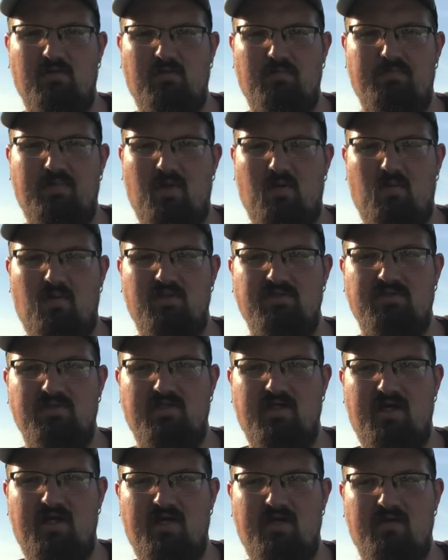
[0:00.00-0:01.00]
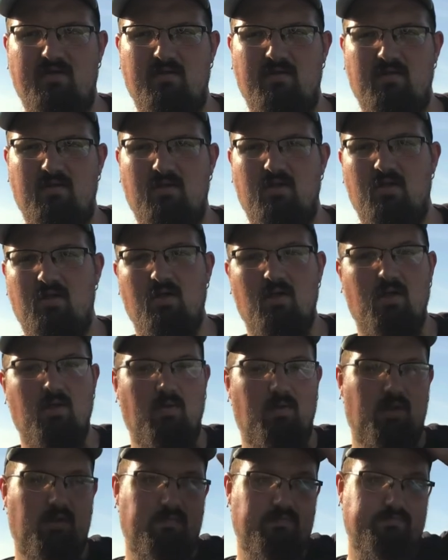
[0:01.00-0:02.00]
about once a day.
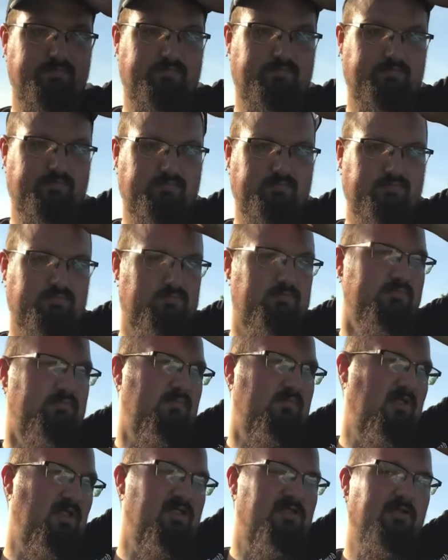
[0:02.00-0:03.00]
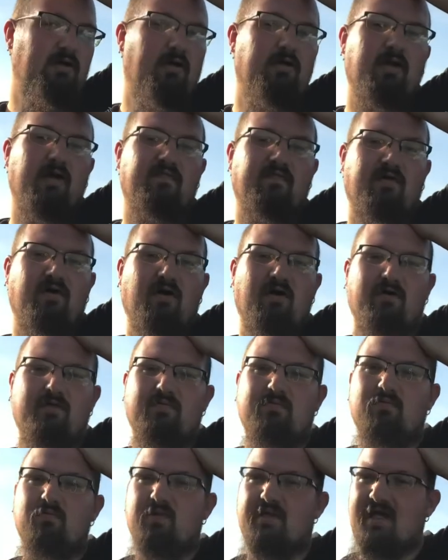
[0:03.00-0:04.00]
Well, started off good.
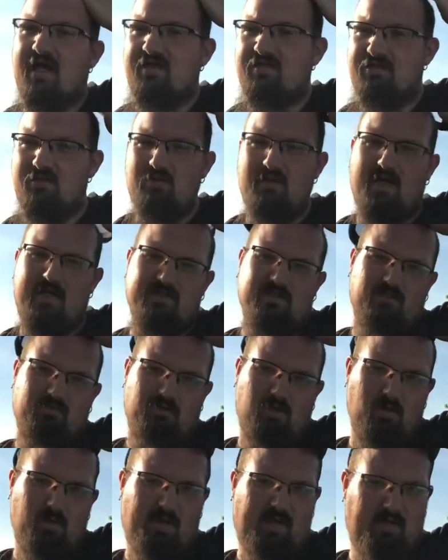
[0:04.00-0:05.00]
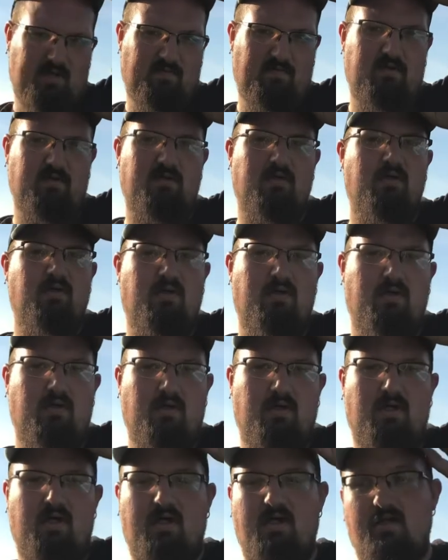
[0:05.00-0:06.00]
We got 2 days in a row out of her.
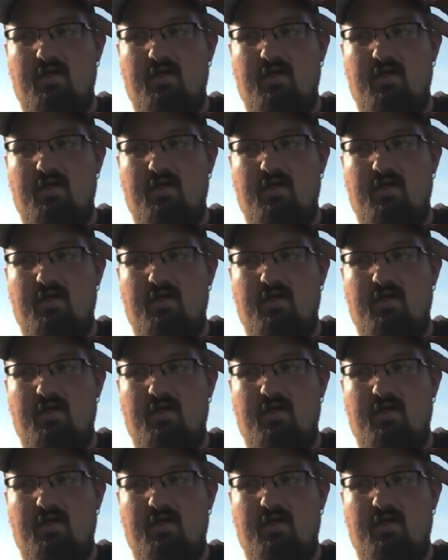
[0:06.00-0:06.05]
And